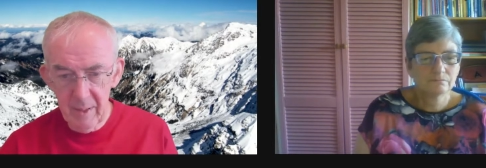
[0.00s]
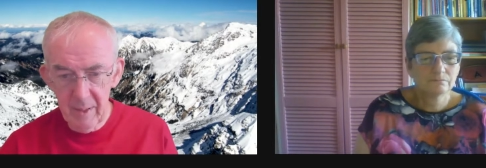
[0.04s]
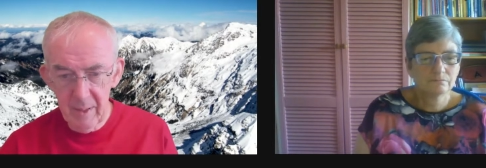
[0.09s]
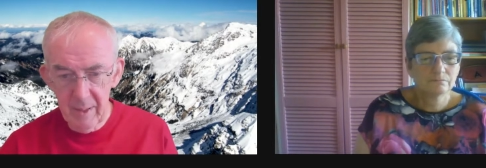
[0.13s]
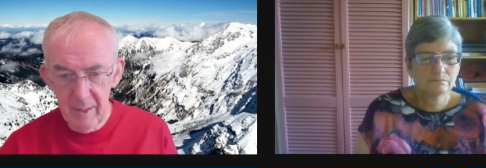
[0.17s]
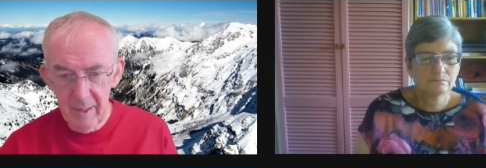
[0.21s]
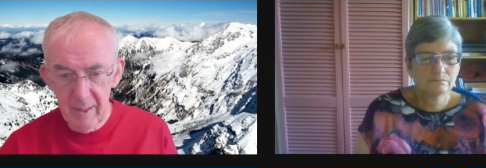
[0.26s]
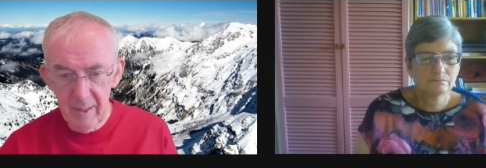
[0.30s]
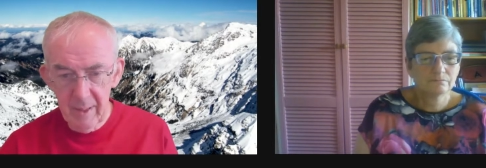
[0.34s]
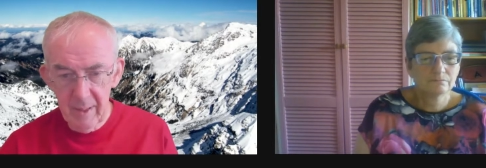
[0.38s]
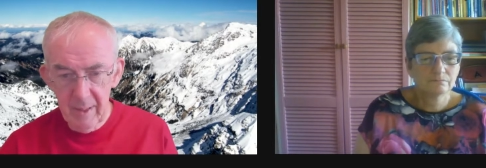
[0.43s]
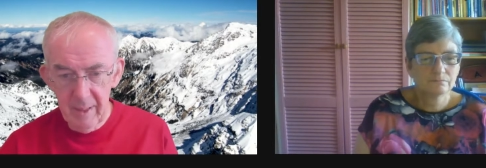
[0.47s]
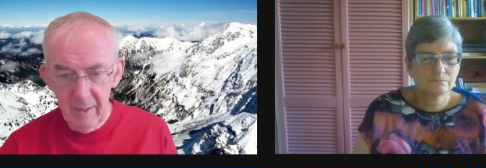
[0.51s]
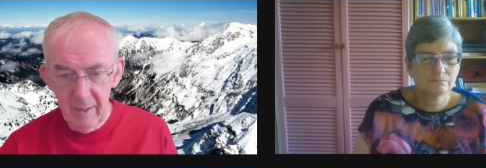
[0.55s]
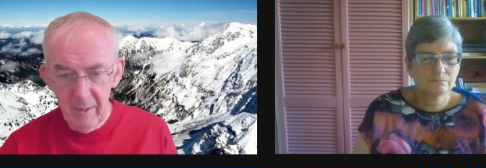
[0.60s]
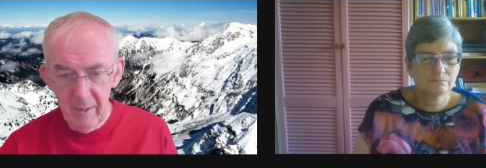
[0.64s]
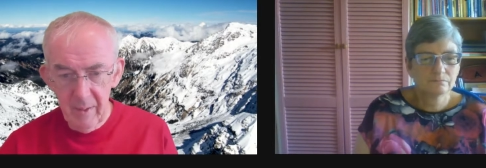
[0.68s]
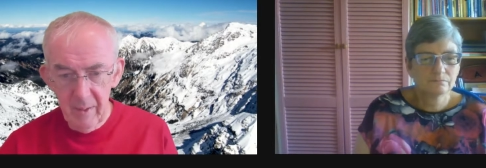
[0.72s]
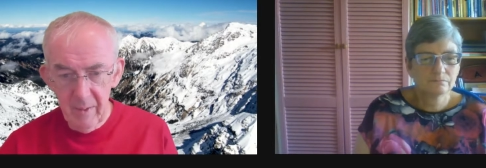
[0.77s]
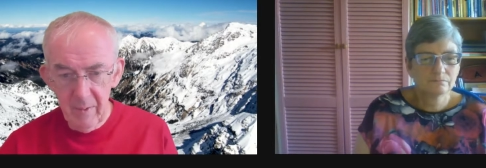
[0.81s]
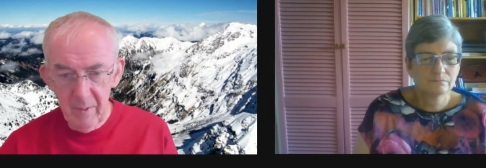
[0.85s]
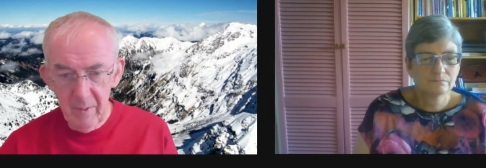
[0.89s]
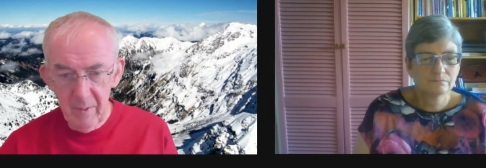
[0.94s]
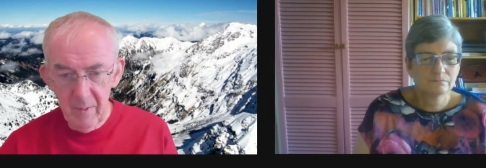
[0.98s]

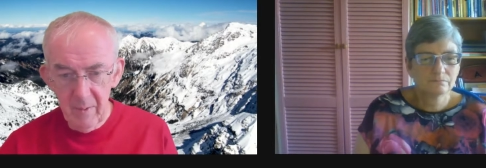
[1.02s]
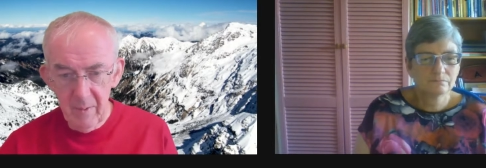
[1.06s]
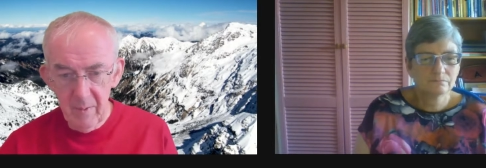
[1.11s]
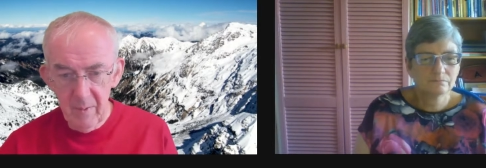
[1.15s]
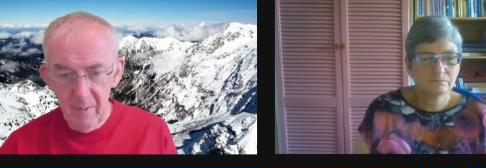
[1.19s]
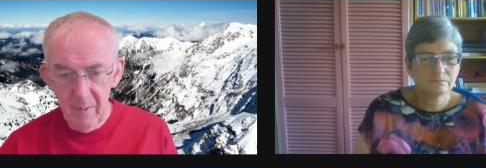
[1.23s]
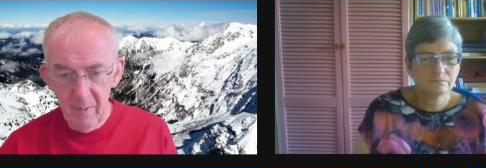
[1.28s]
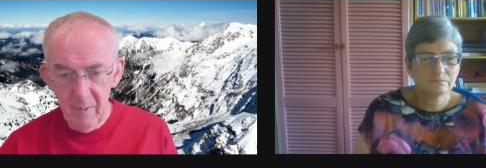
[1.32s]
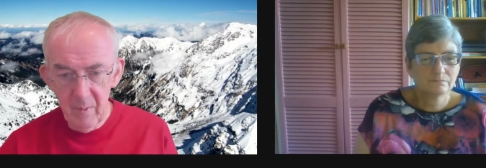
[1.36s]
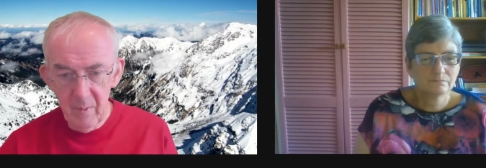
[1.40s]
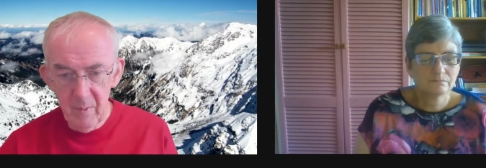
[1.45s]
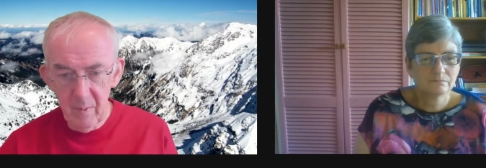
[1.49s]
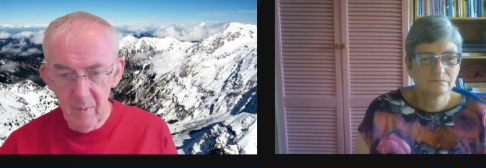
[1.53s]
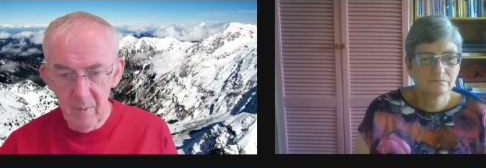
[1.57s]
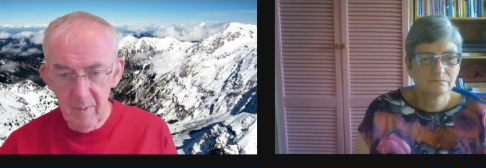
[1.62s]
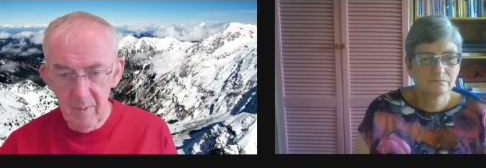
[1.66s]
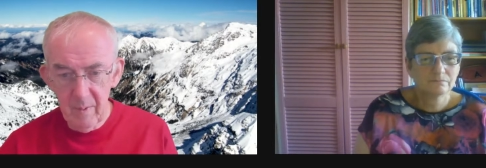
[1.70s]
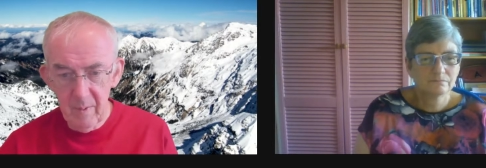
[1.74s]
[no speech]